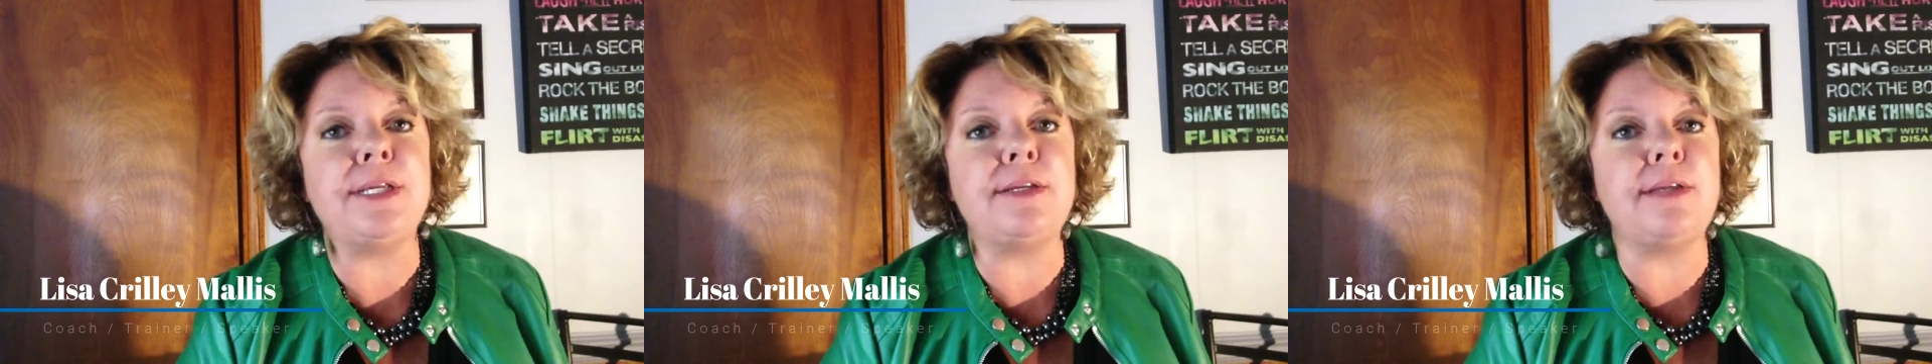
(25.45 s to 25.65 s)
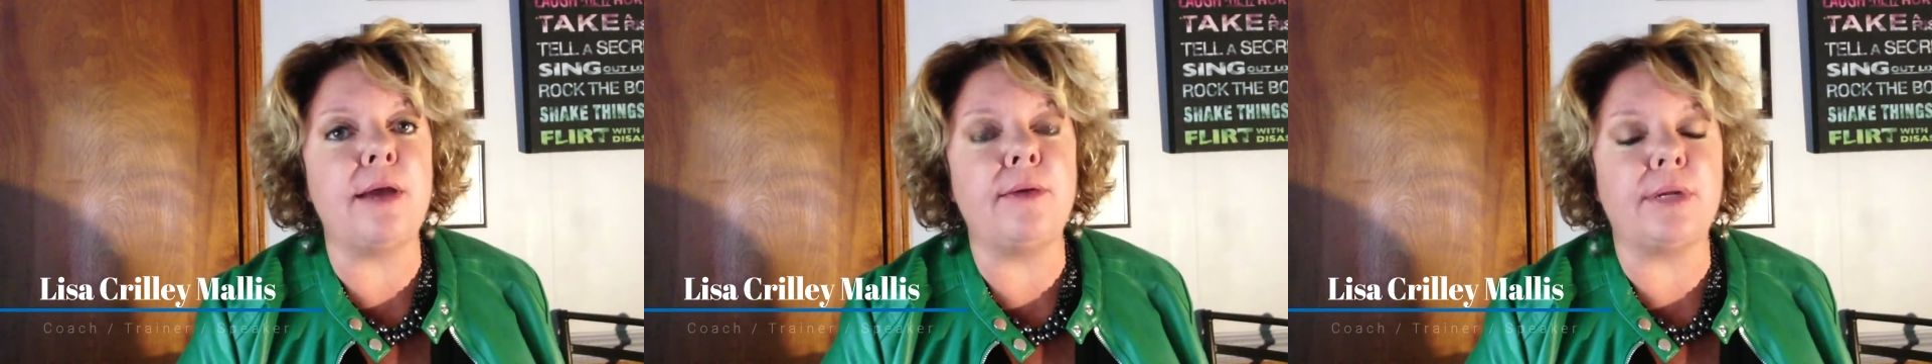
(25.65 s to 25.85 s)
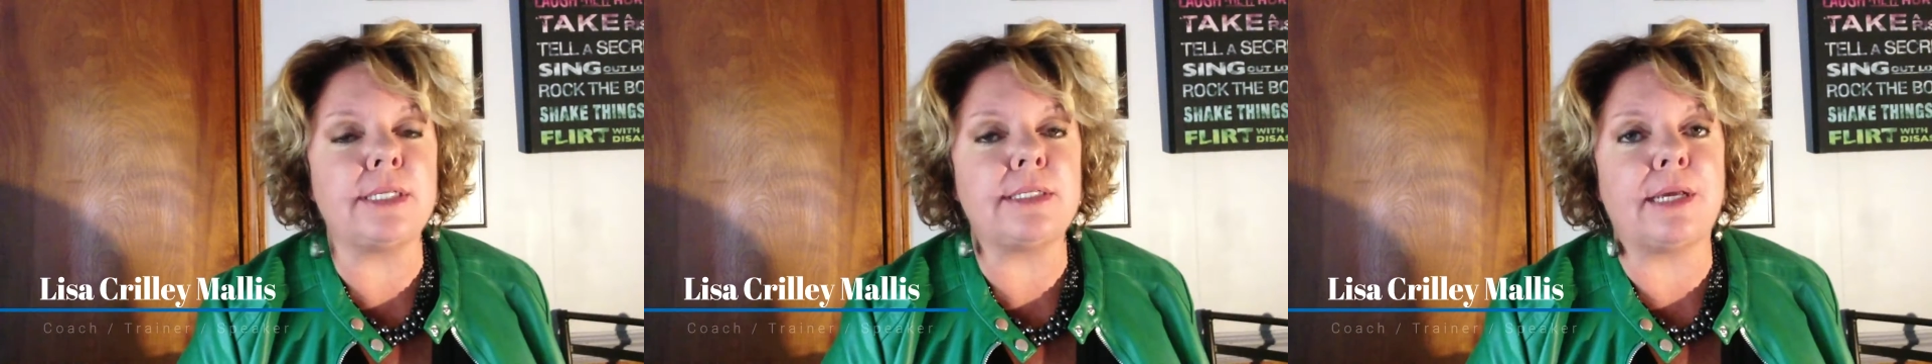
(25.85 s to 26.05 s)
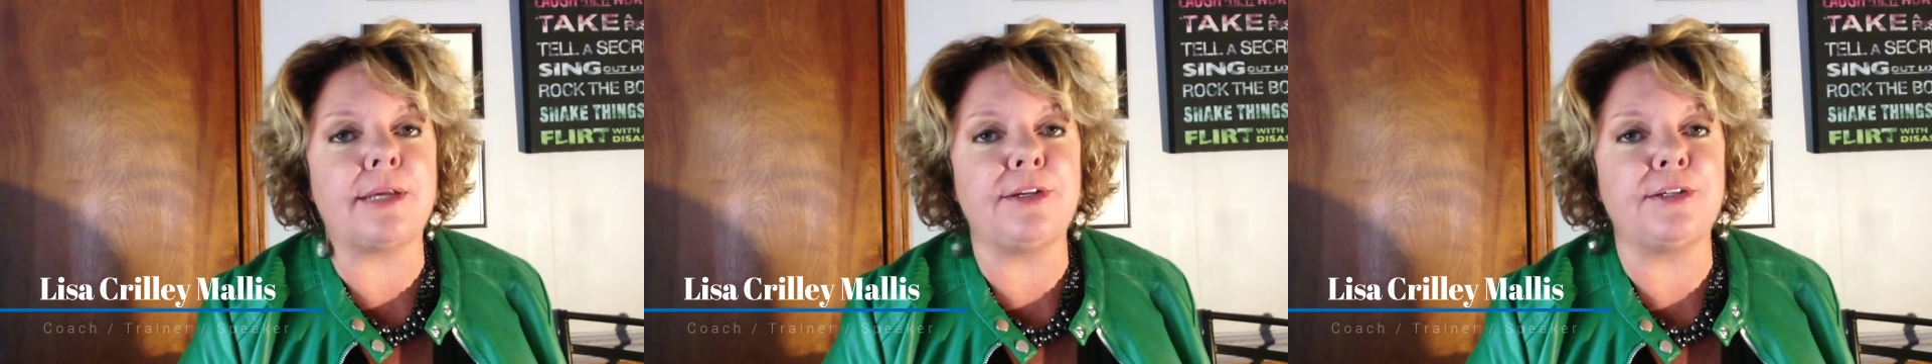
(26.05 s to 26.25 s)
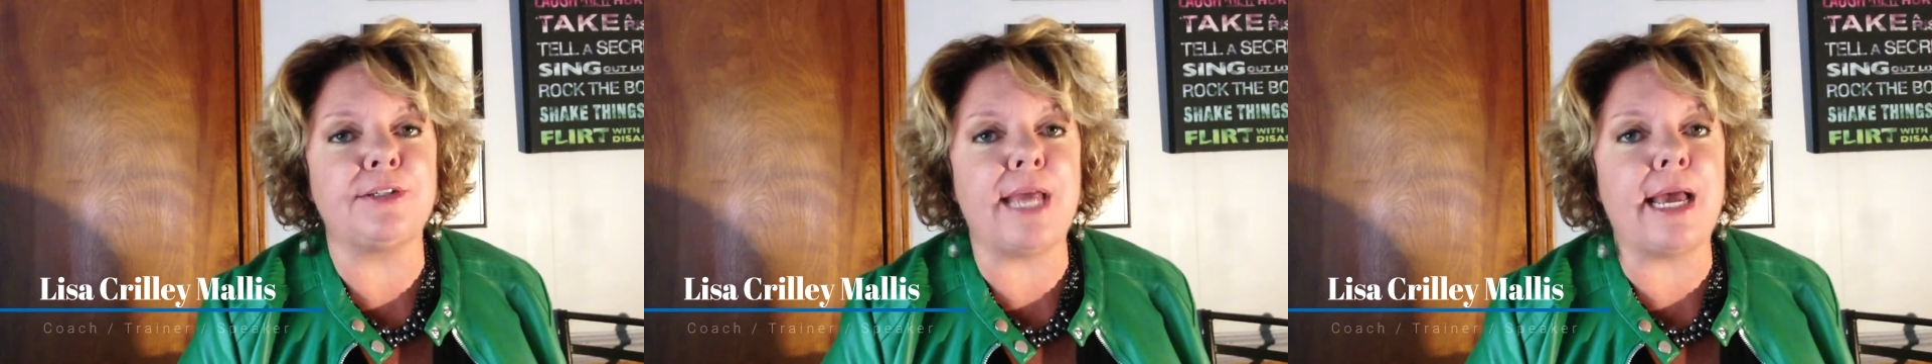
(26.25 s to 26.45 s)
to notice
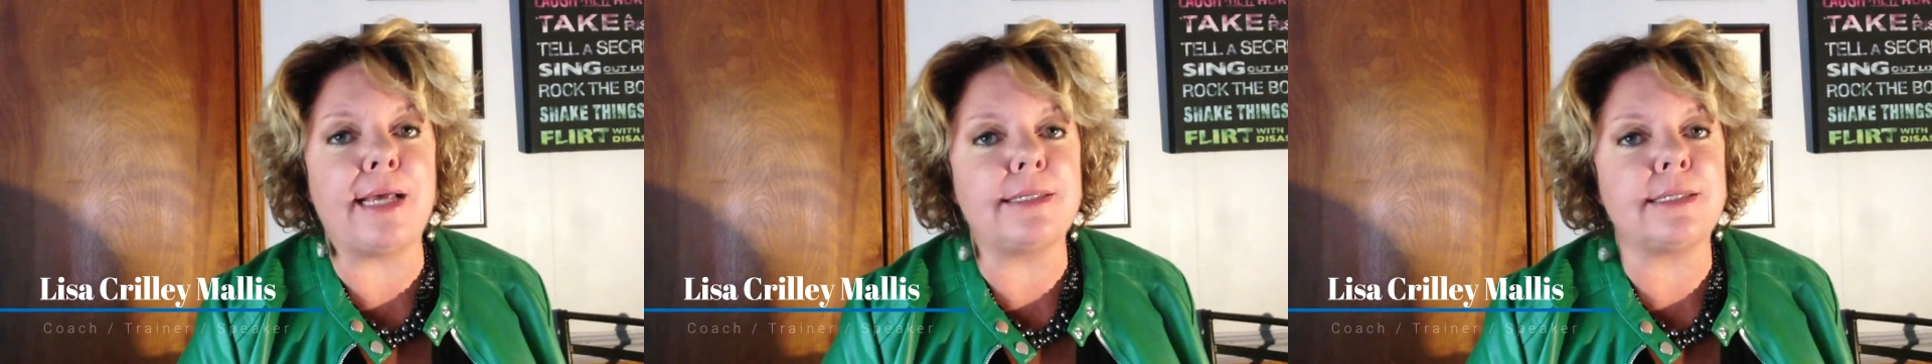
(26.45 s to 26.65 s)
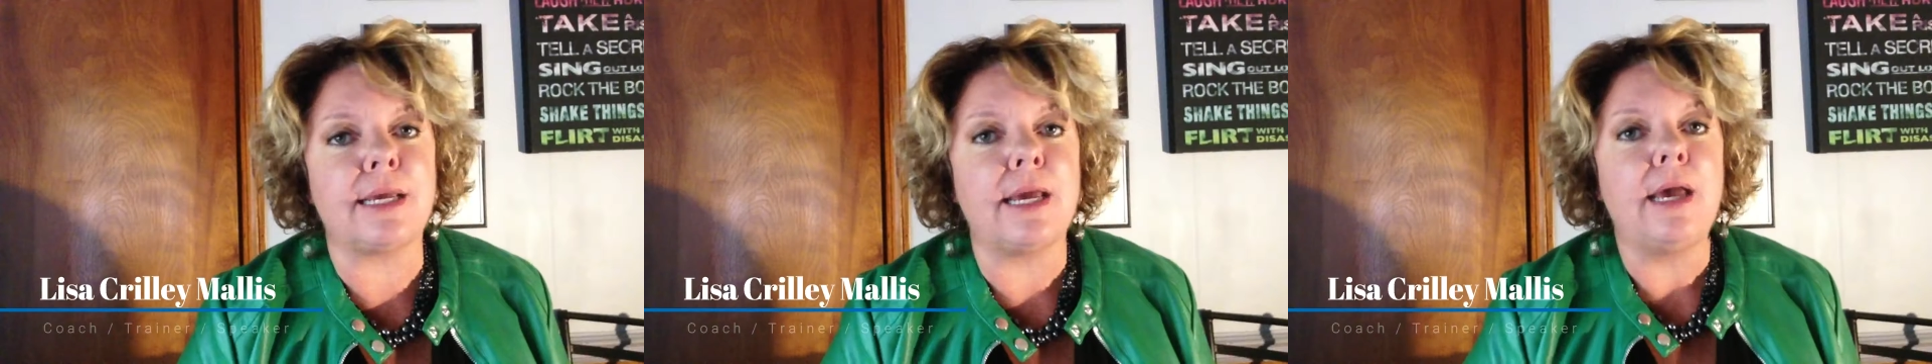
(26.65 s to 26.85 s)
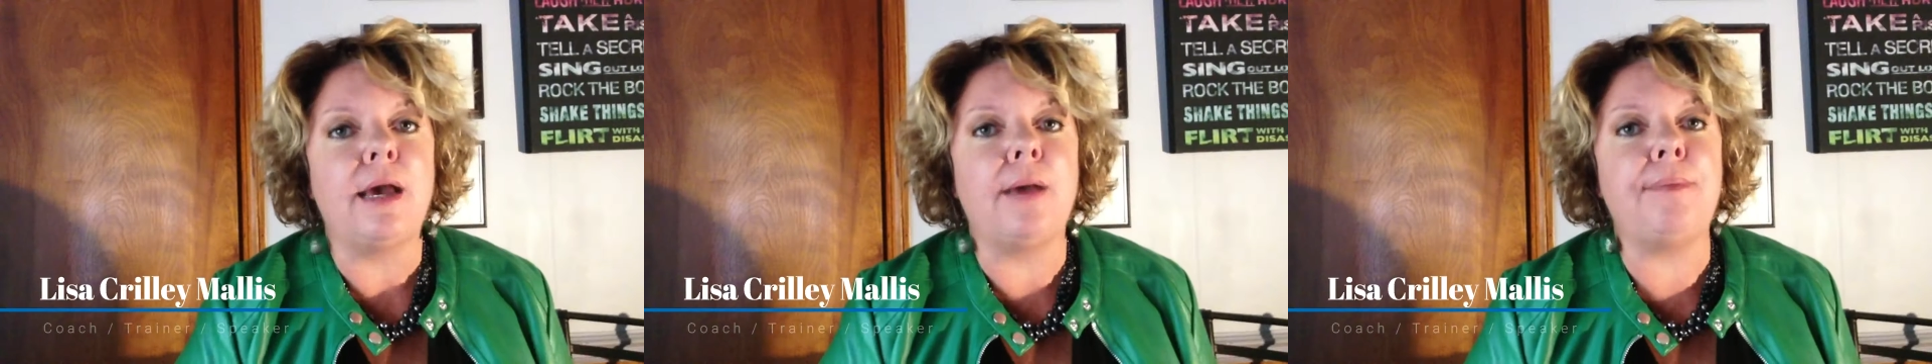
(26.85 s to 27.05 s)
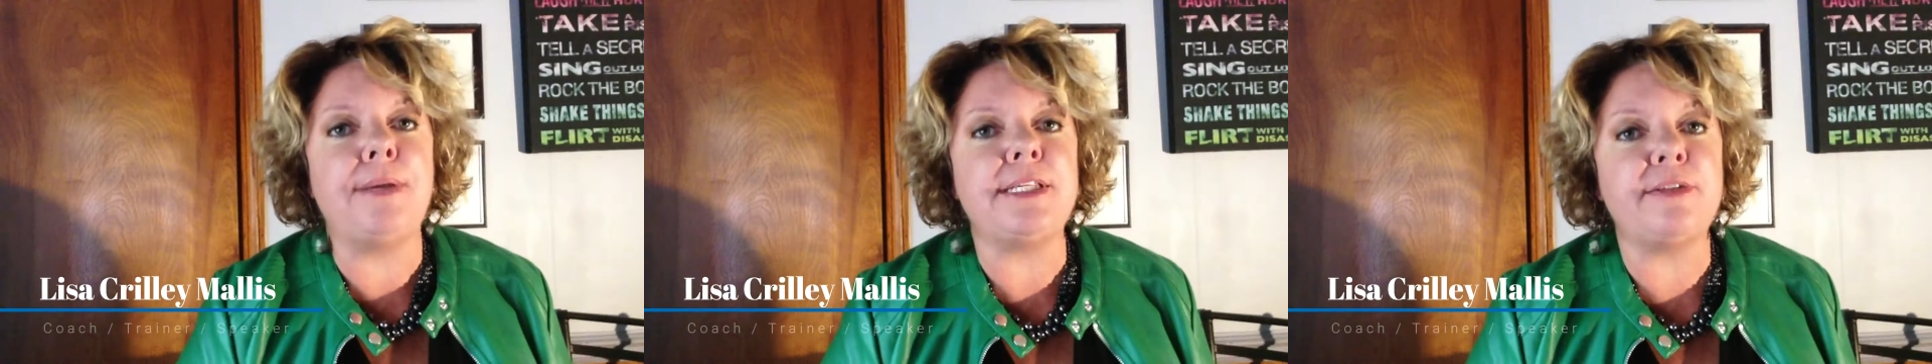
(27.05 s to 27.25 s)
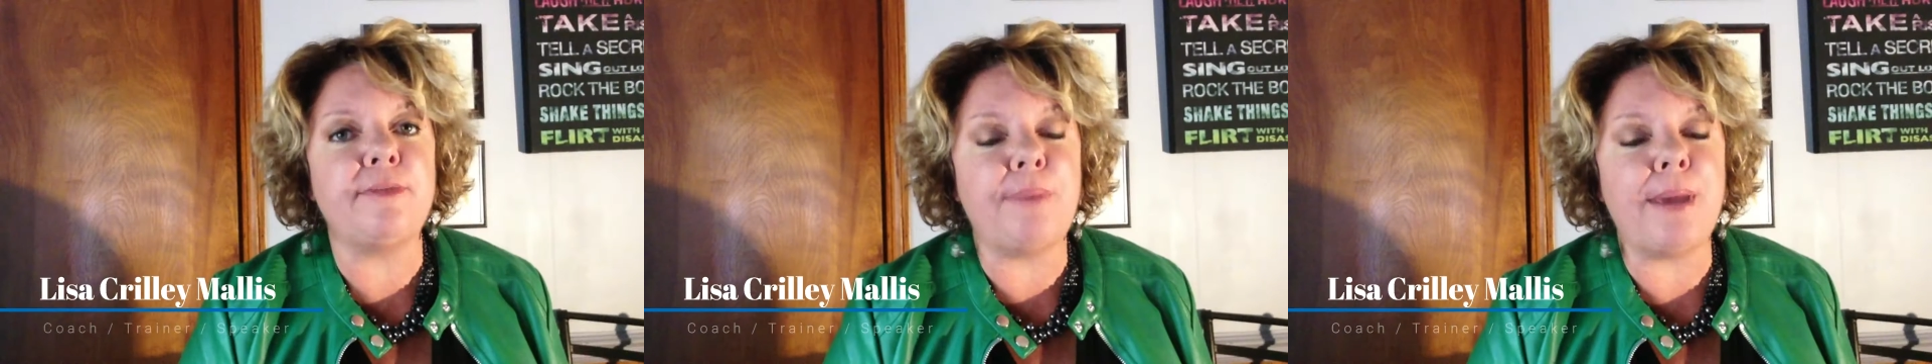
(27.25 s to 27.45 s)
on your desk a
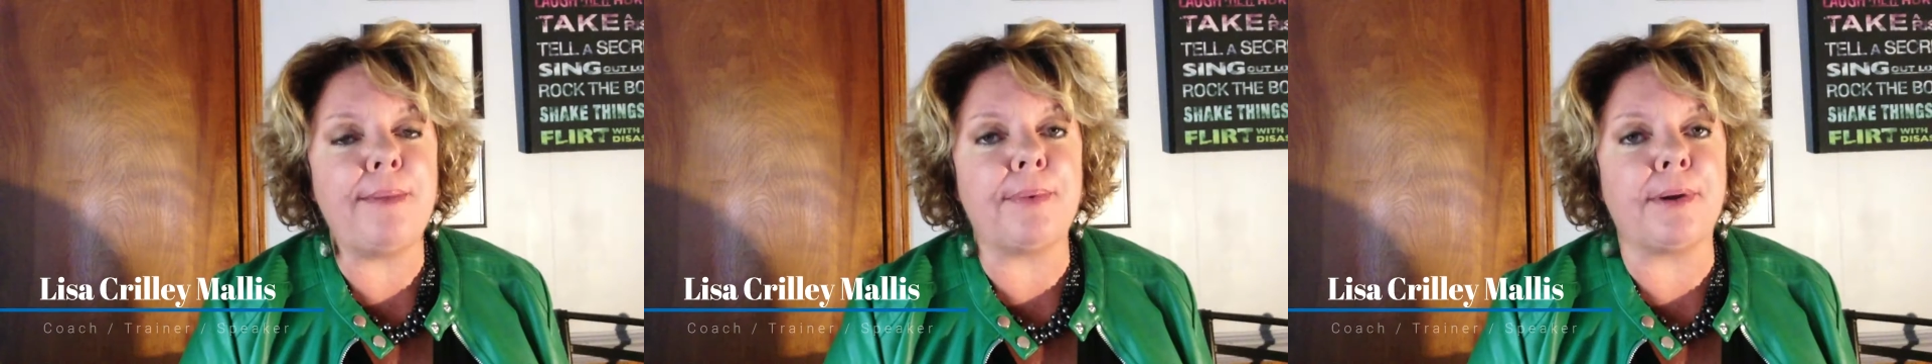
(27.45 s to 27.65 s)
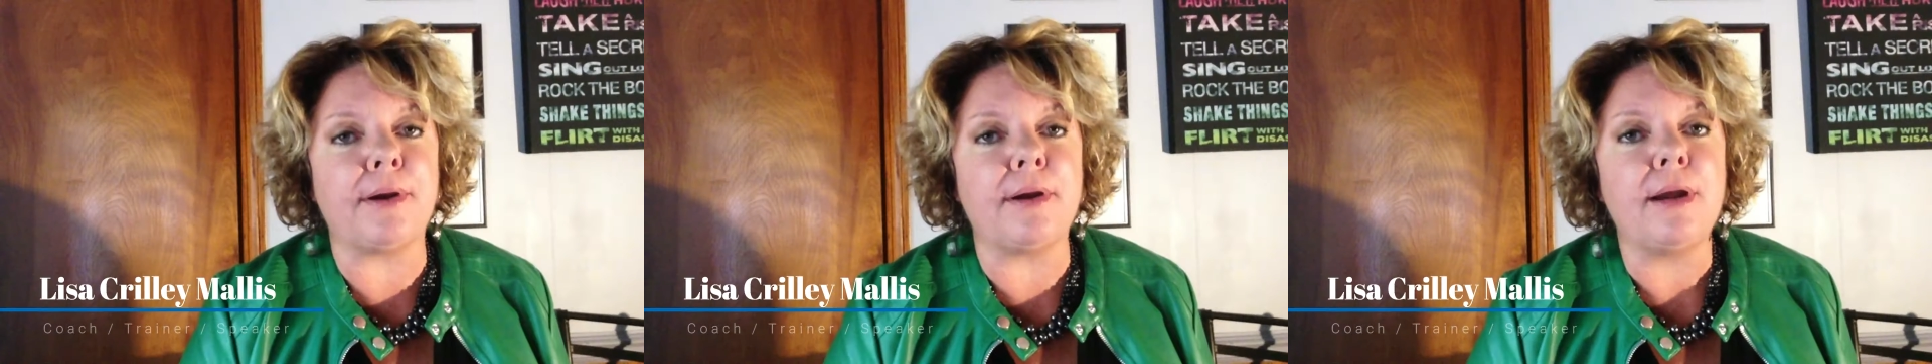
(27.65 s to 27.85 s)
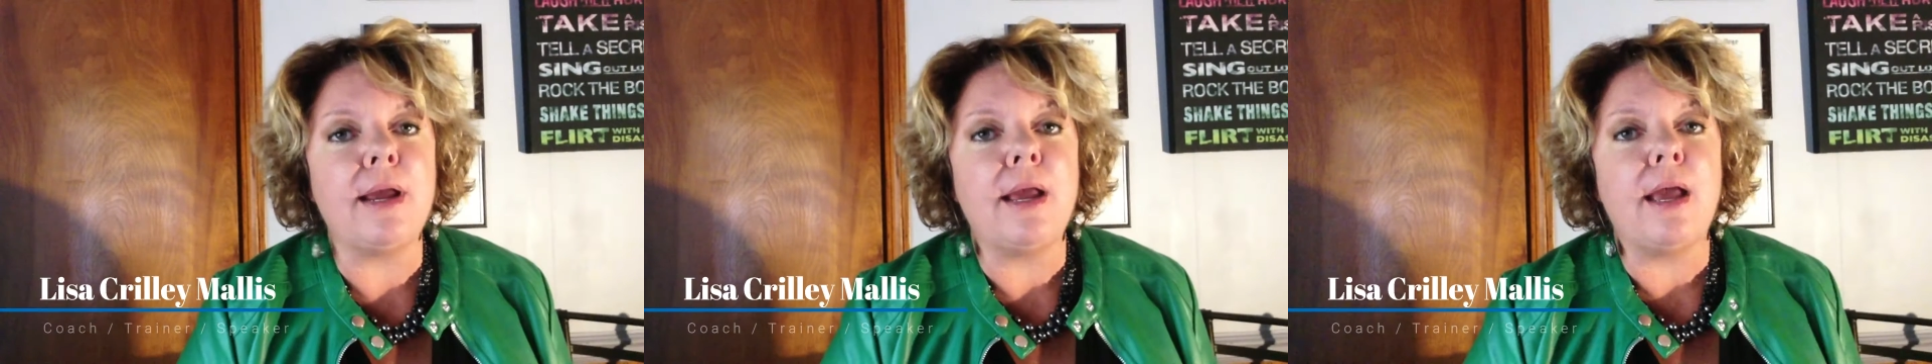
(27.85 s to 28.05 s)
piece of paper